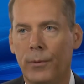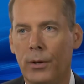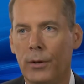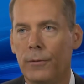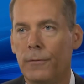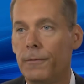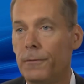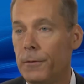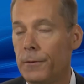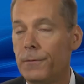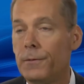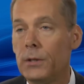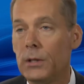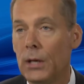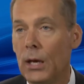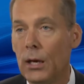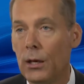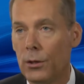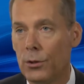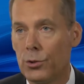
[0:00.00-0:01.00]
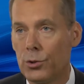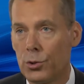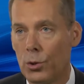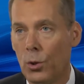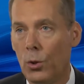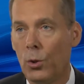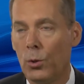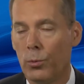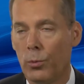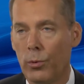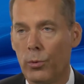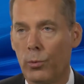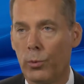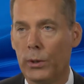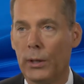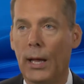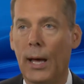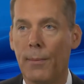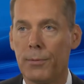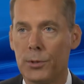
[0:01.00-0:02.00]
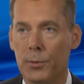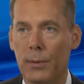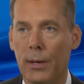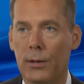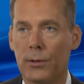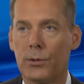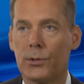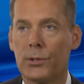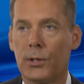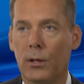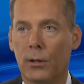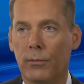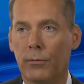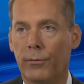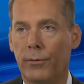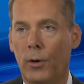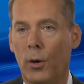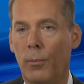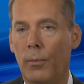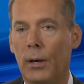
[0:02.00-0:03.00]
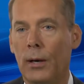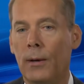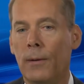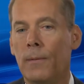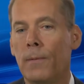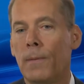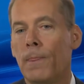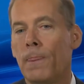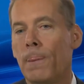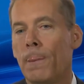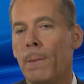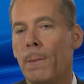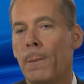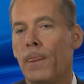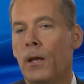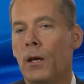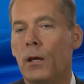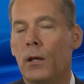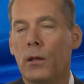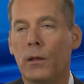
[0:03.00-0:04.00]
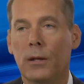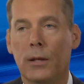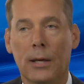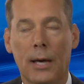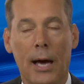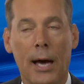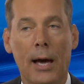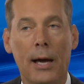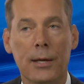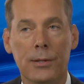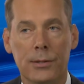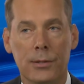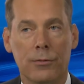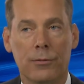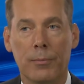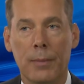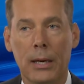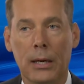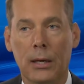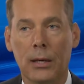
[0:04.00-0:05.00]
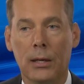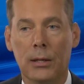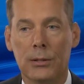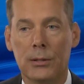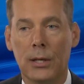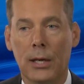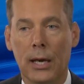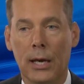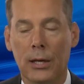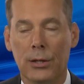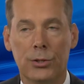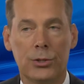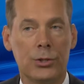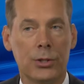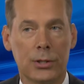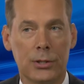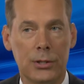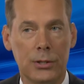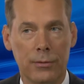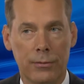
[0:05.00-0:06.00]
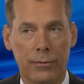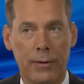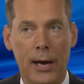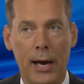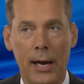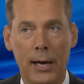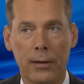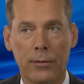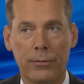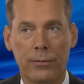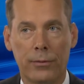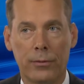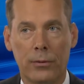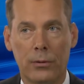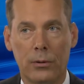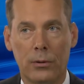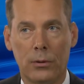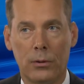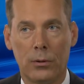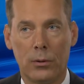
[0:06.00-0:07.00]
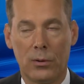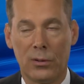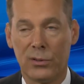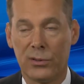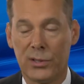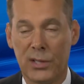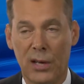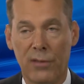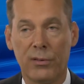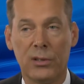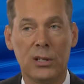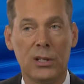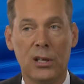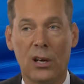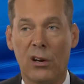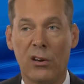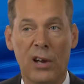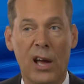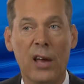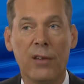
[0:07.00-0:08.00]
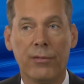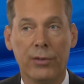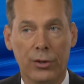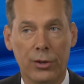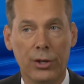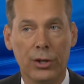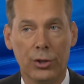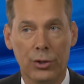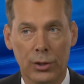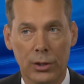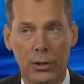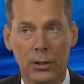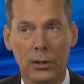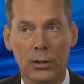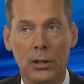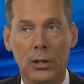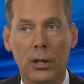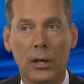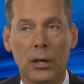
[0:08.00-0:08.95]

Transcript: 58 years old with relapsed mantle cell lymphoma, the odds of making it to age 65 or 70 are not very good.